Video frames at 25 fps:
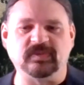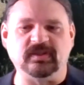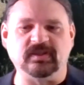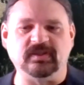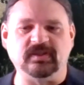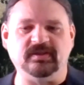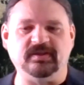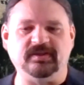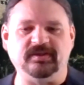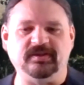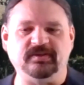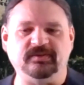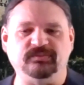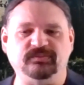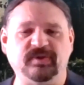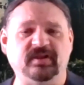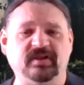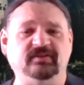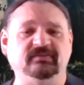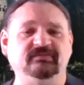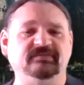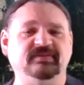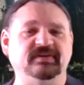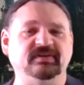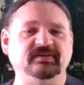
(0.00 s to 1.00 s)

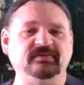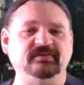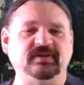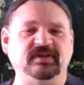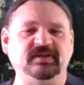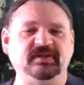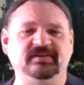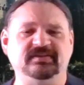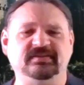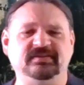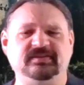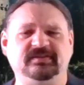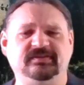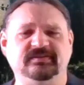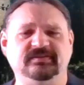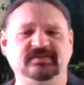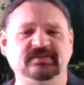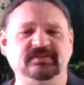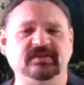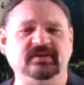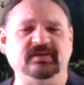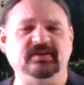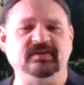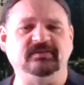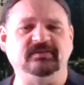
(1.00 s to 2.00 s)
relevant, I guess you could say.